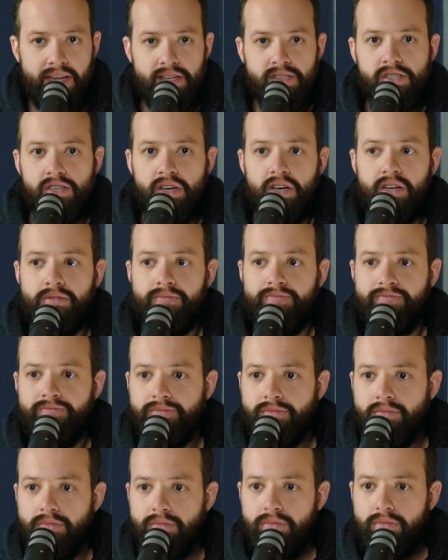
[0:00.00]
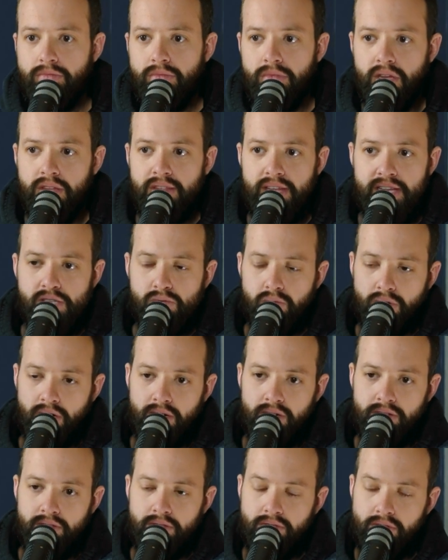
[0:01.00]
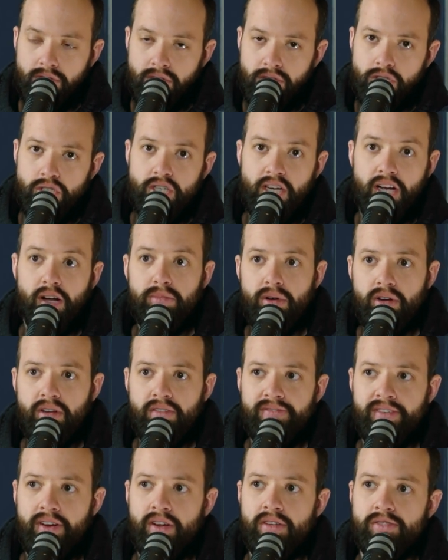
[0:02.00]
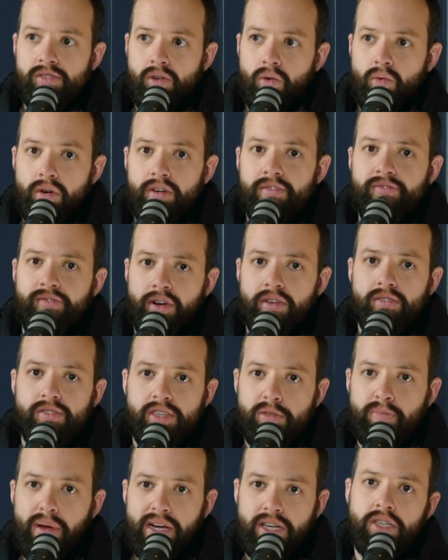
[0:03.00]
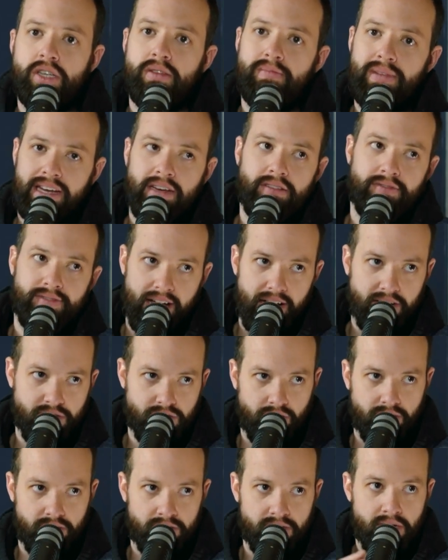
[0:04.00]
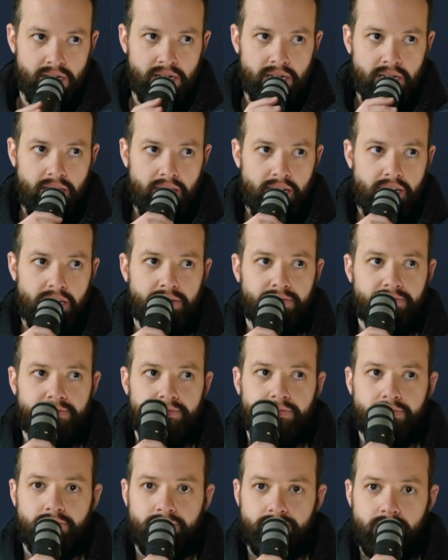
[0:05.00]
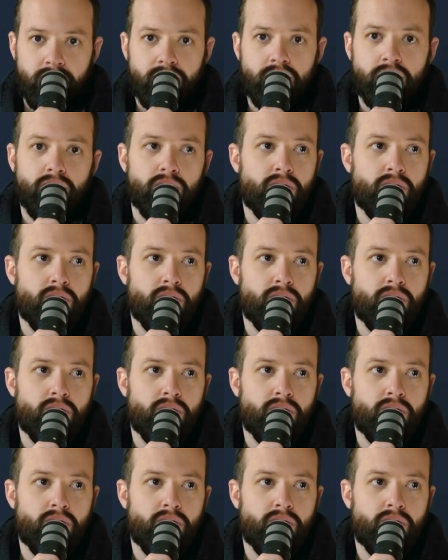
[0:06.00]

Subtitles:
And so these were jailbroken phones or phones specially manufactured to do